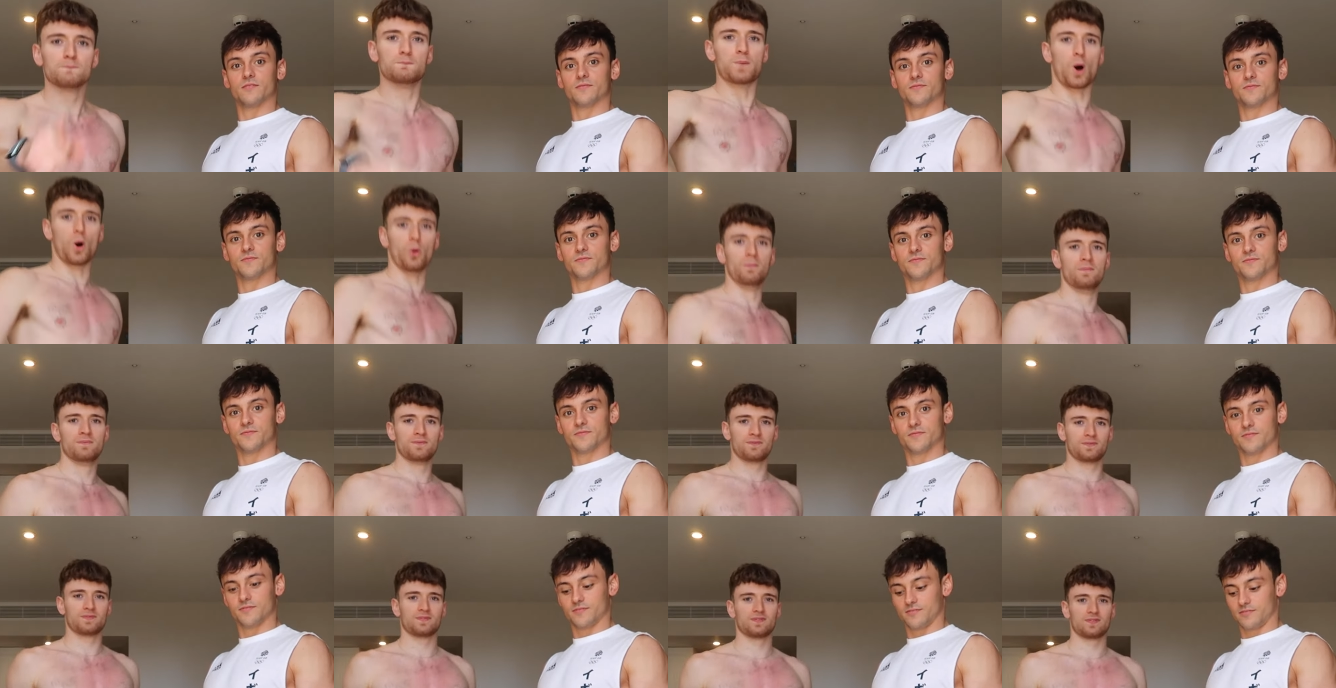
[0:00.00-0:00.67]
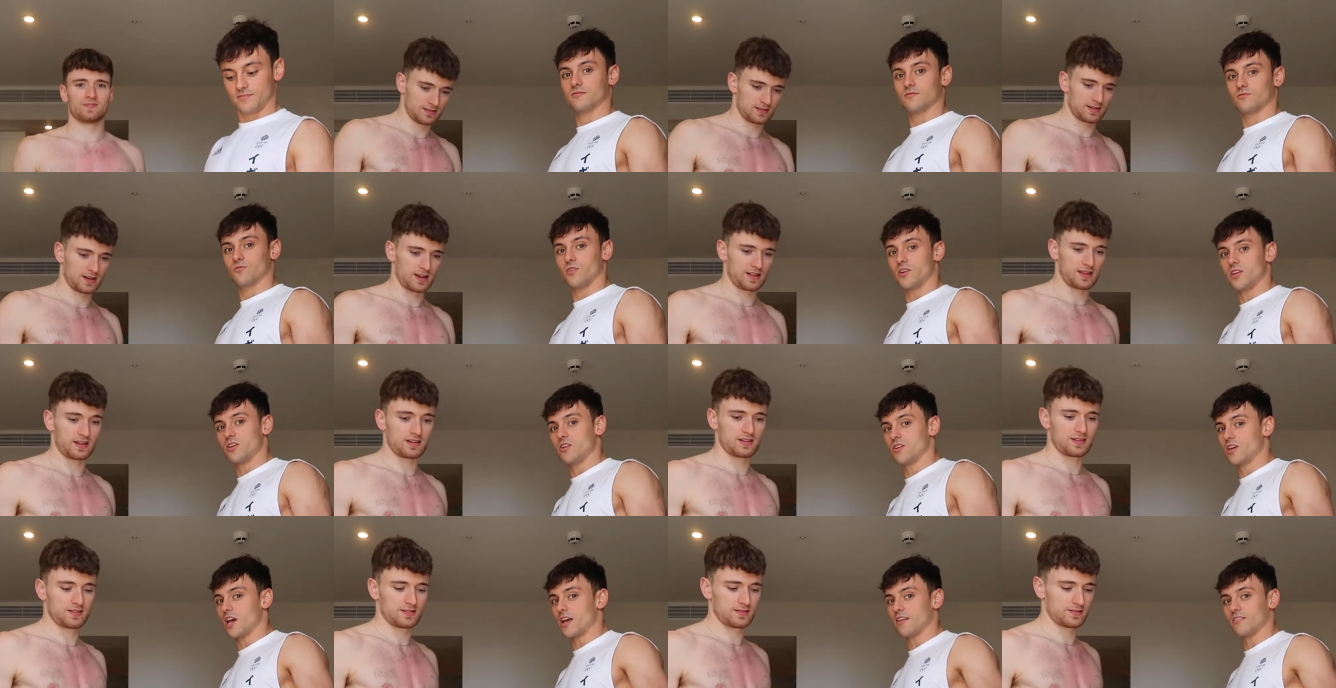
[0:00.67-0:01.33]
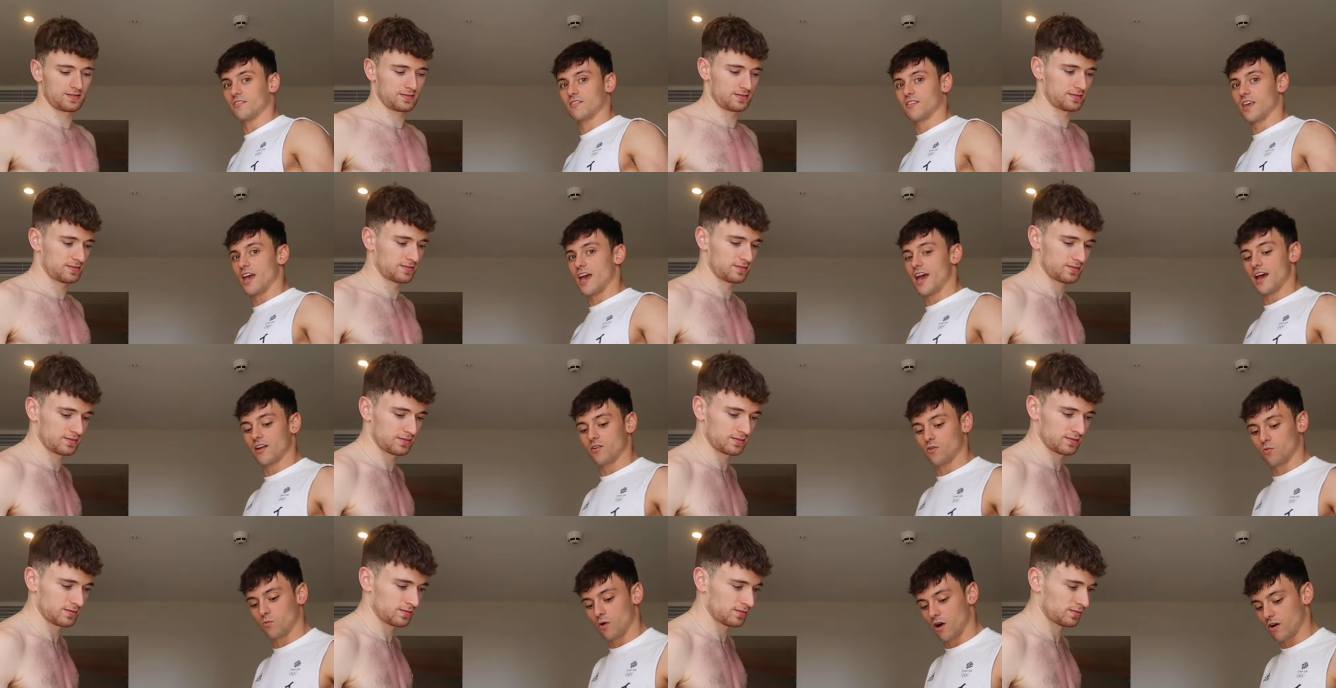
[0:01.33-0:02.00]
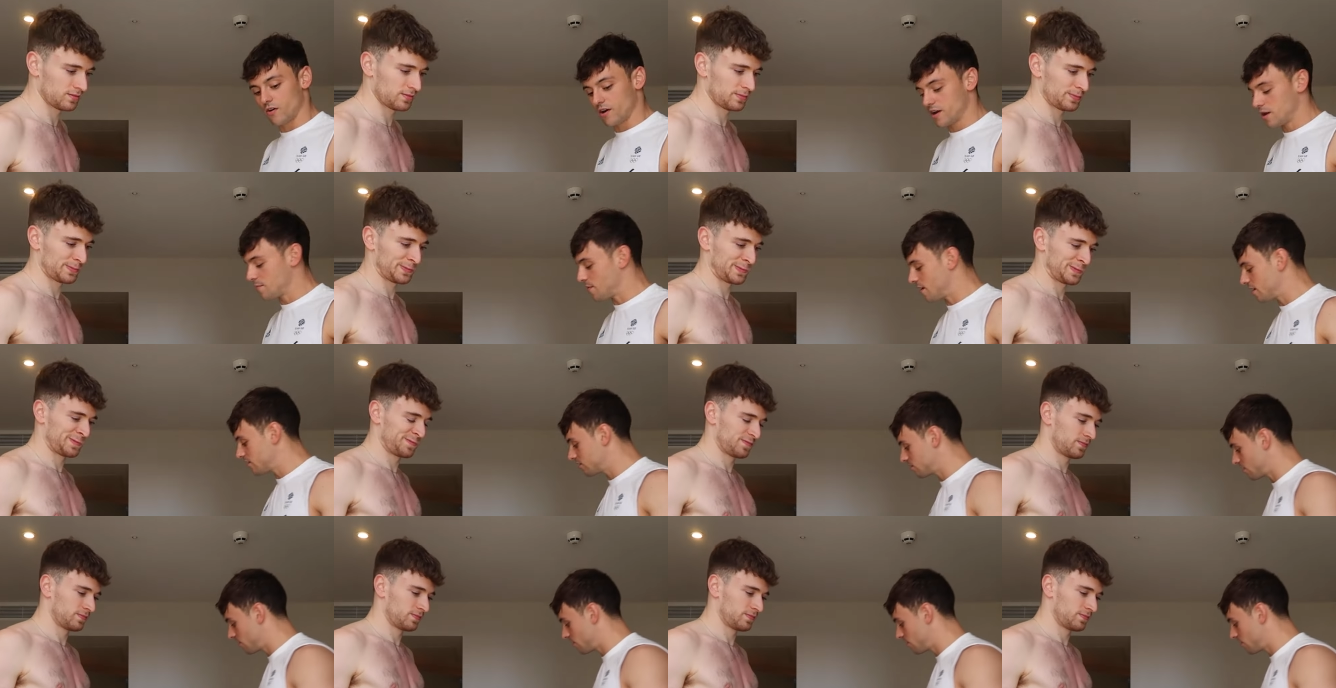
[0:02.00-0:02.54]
Speaker 1: Boom. When you get scared or worried about